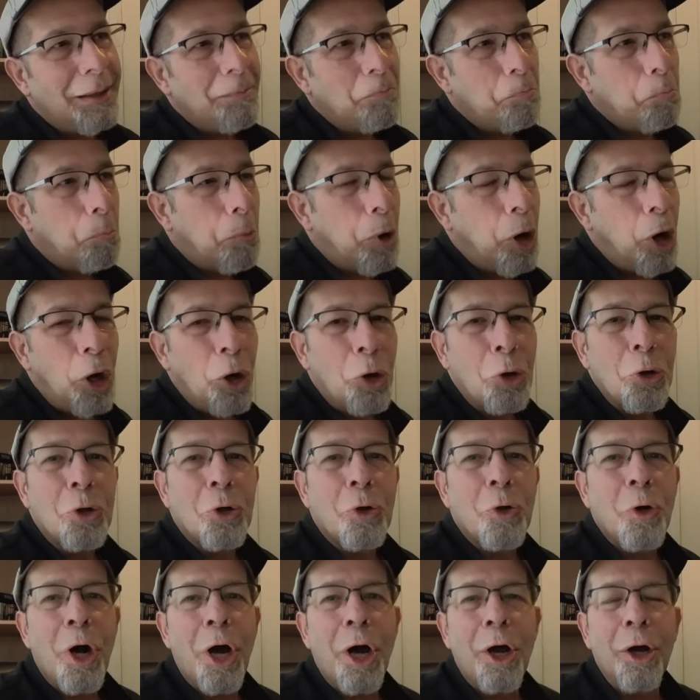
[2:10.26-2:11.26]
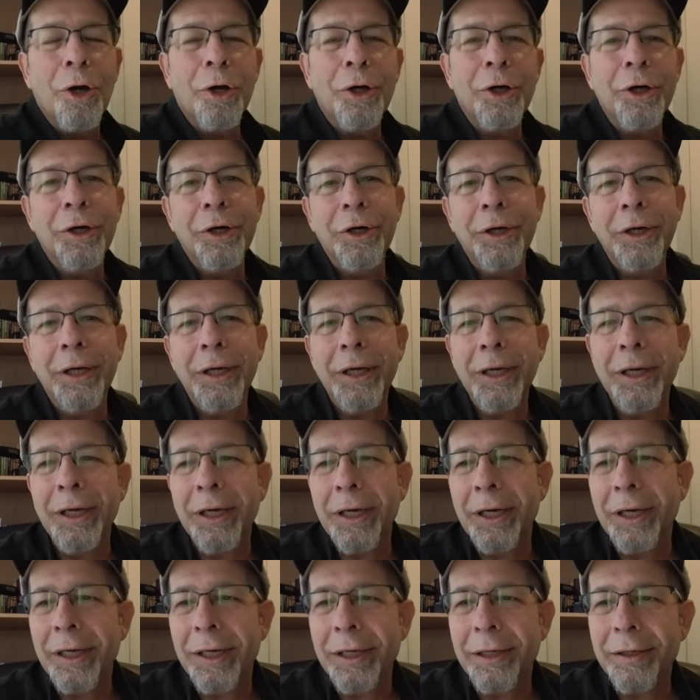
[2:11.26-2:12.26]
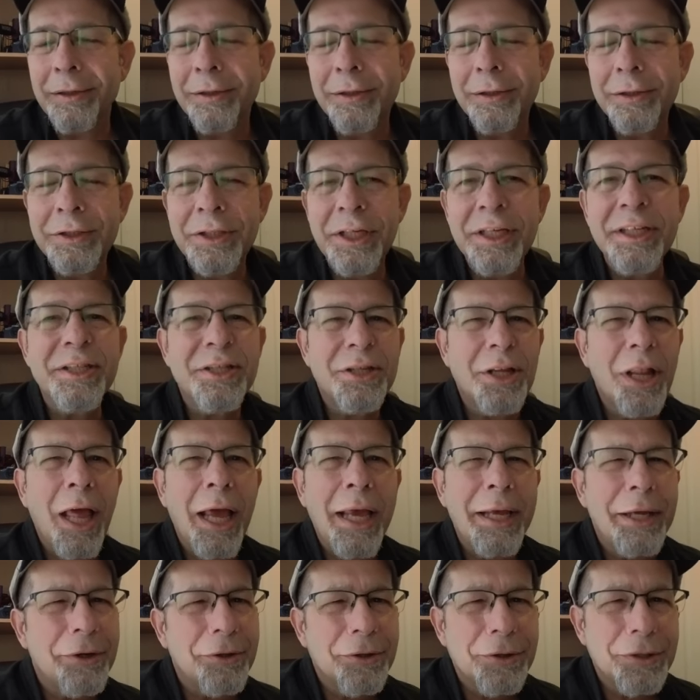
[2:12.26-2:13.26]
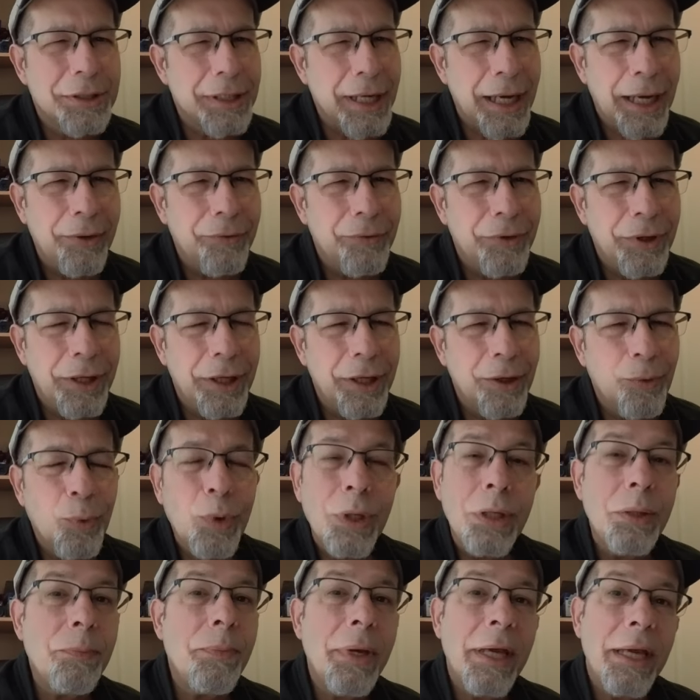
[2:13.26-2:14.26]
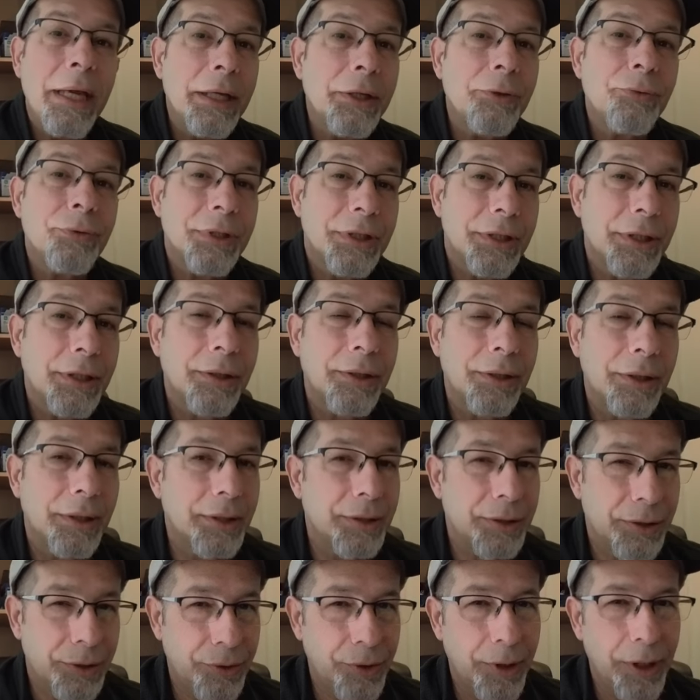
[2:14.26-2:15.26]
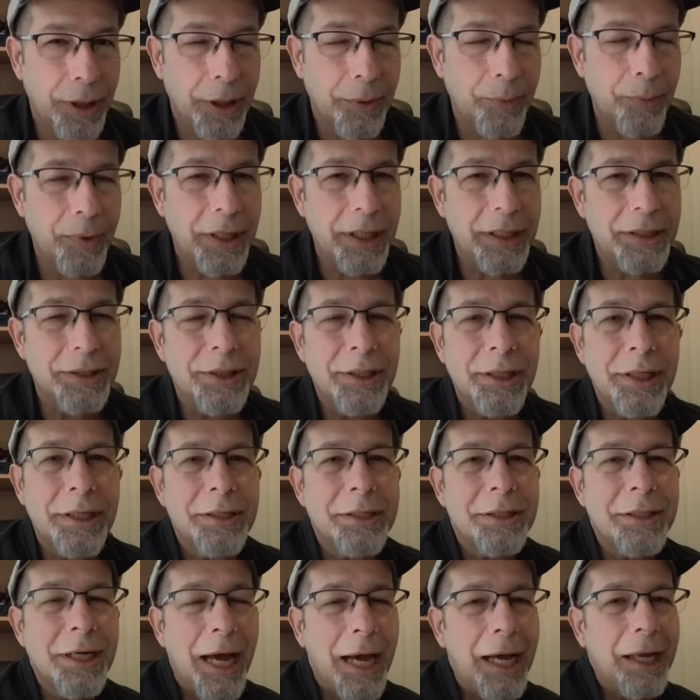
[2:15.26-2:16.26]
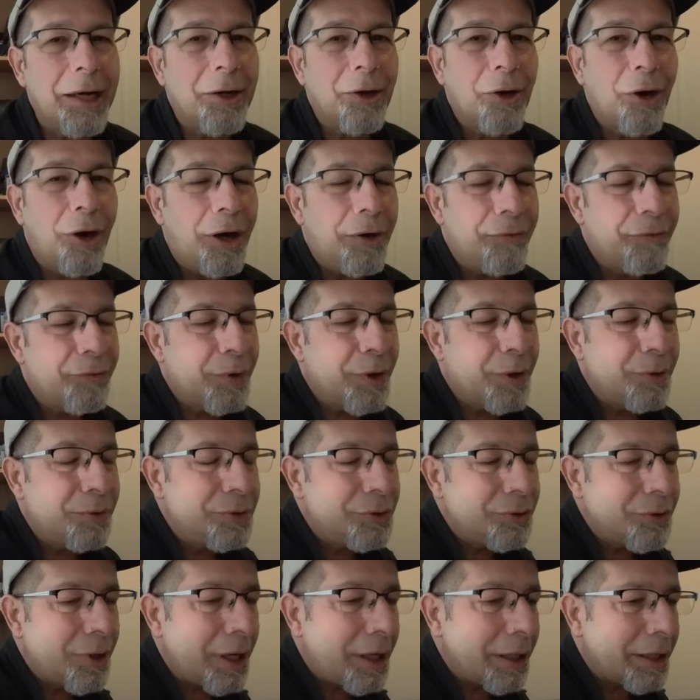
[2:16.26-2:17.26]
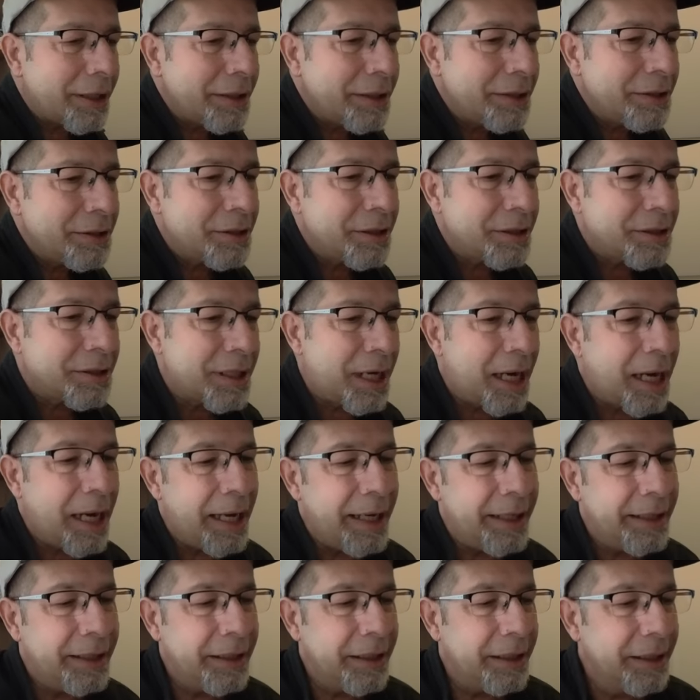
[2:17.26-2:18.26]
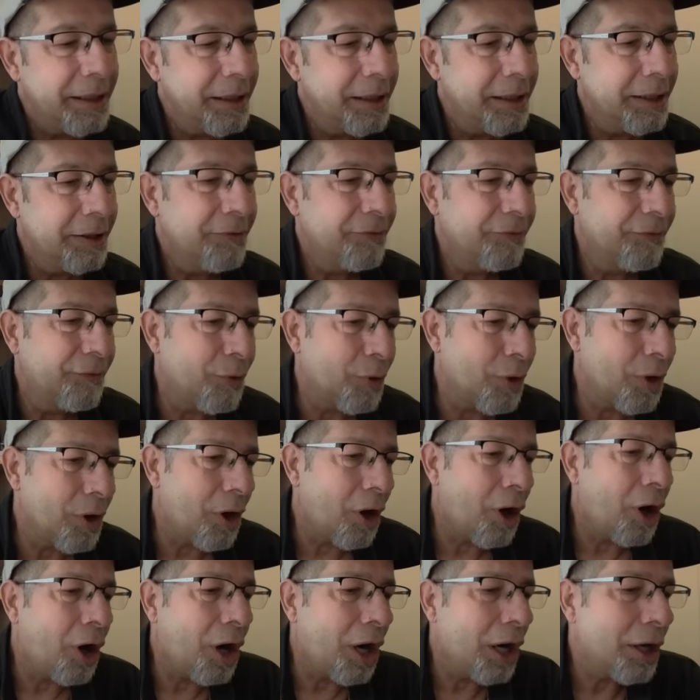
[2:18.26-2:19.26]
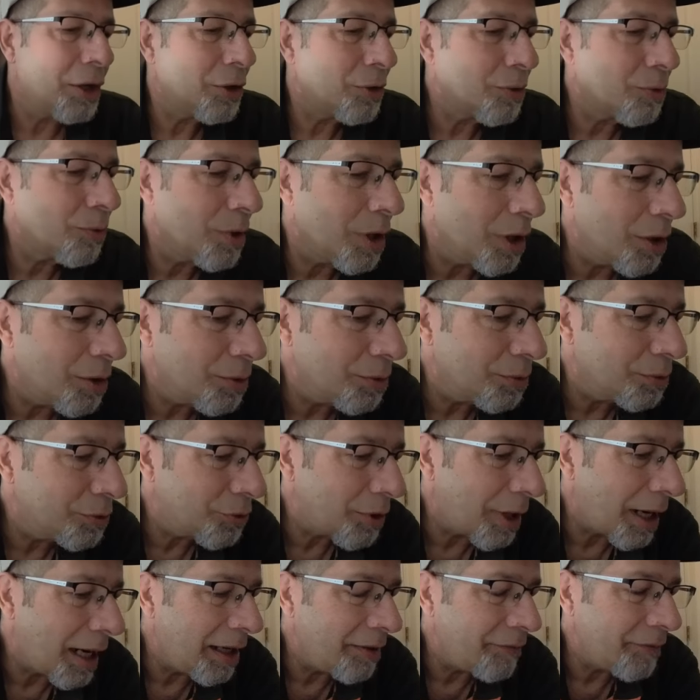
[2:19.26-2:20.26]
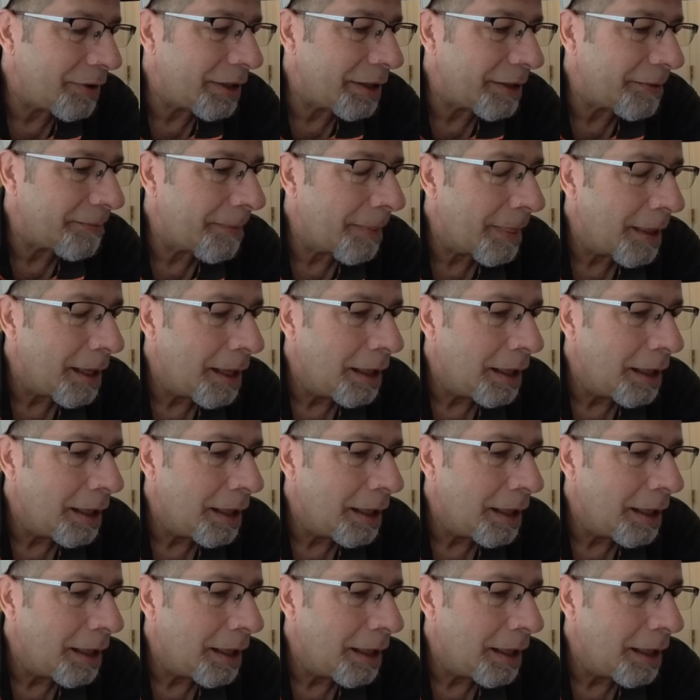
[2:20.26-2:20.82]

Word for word: mall crawler dislikers out there wouldn't be interested in this truck because it is not an off-road truck. It is designed for on-road driving.